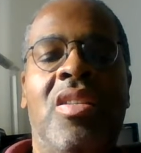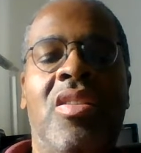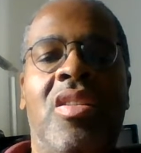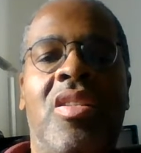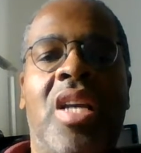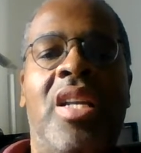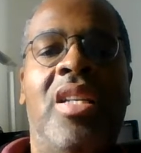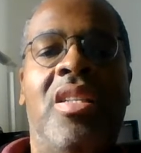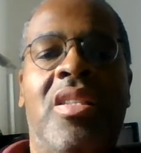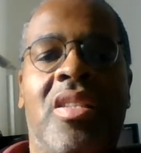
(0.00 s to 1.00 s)

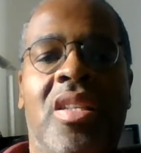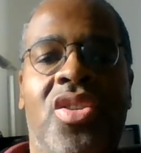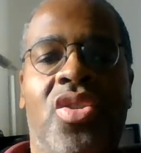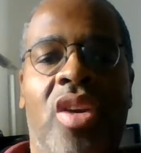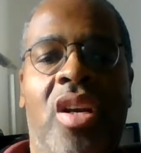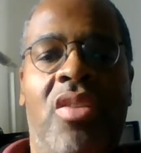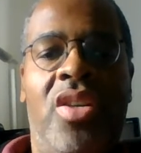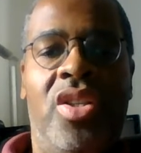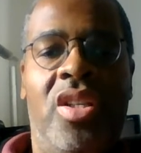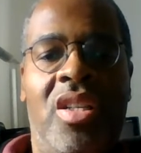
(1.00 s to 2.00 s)
2nd century
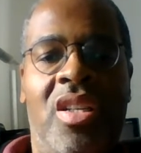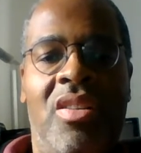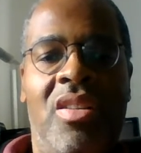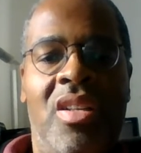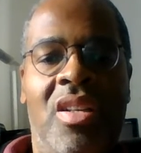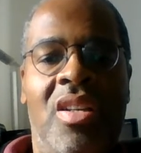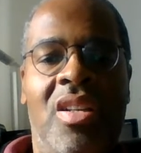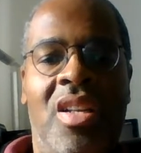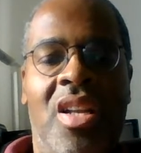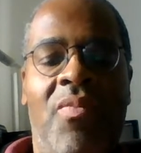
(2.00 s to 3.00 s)
Christian
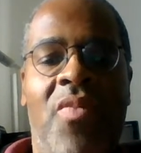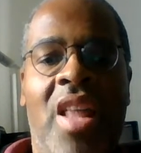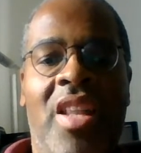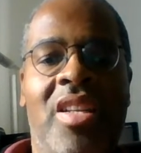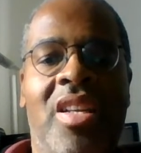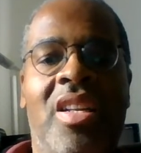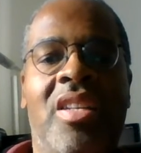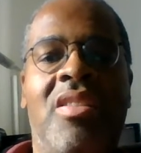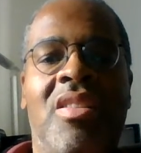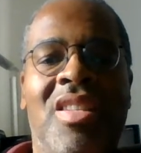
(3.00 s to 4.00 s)
named Valentinius,